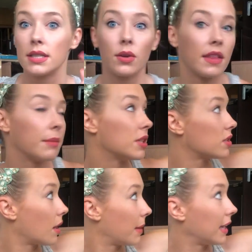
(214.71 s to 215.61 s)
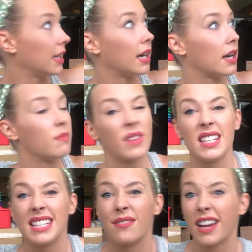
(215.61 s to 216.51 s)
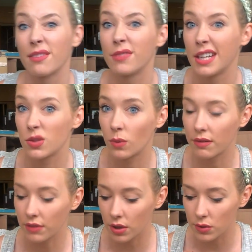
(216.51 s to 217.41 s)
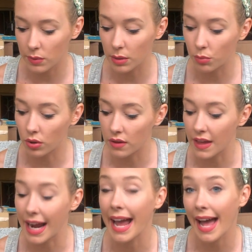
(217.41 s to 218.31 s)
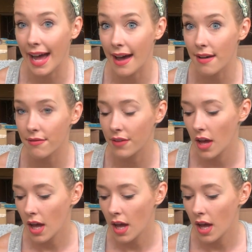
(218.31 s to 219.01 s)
So I think I'm gonna start back here and see if I can finish one of those with the border that I have.